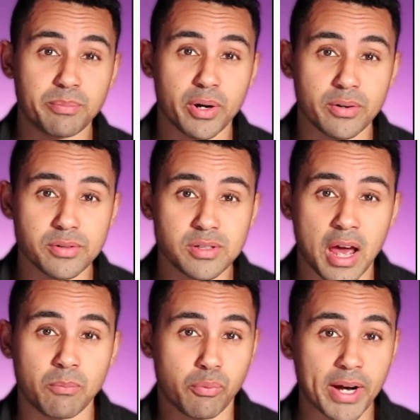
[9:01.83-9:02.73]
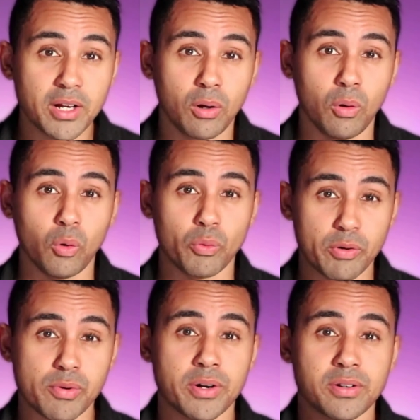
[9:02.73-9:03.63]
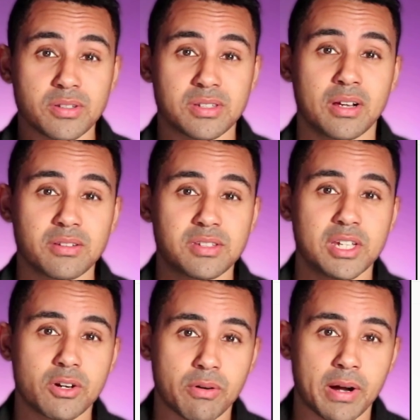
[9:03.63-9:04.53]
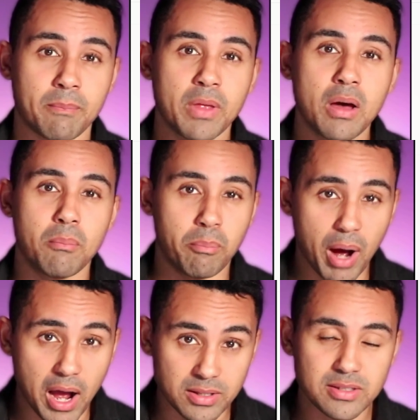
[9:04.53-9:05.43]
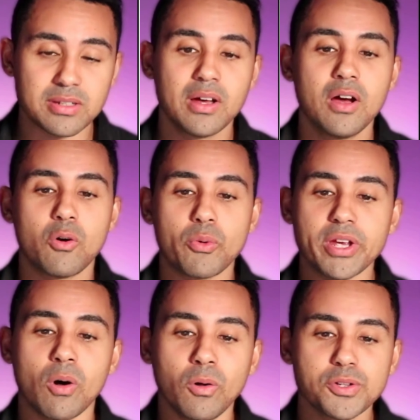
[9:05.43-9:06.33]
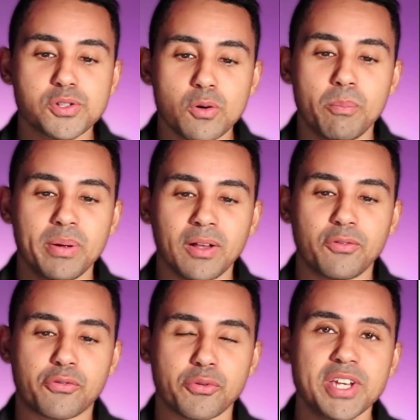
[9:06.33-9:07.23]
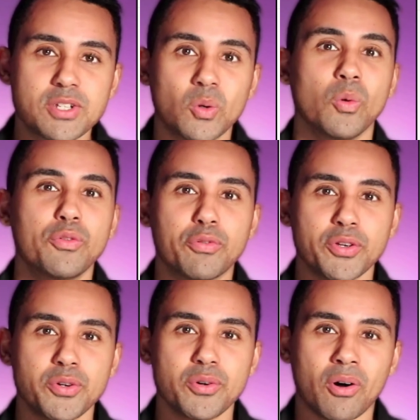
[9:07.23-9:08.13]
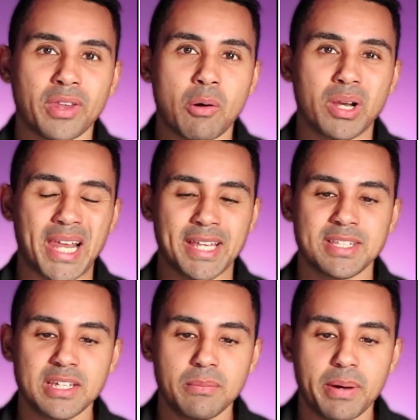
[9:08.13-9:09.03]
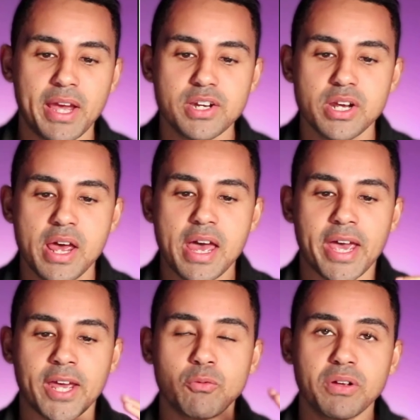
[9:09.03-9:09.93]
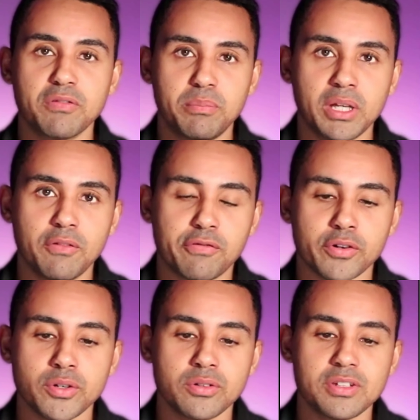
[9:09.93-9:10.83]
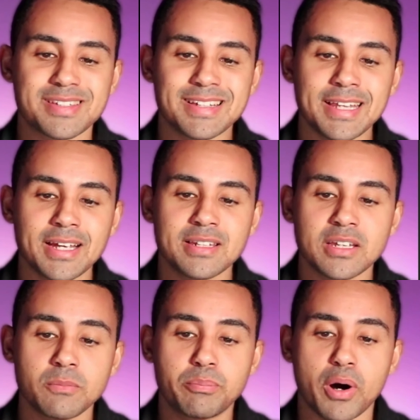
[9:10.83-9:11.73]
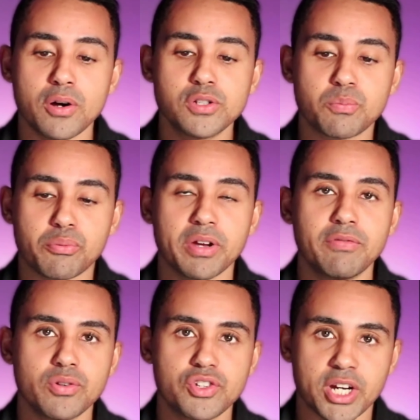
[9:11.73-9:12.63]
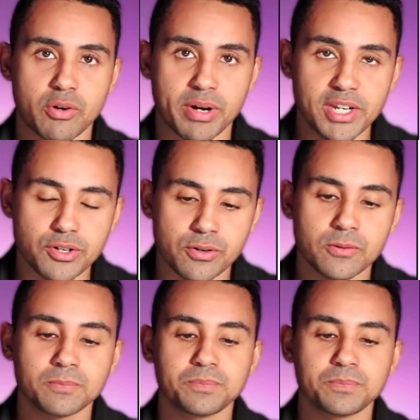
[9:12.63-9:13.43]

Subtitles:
post, at breakcold we run a sales CRM, but we also build free tools for you on our landing page, and we've built for you this LinkedIn post preview generator.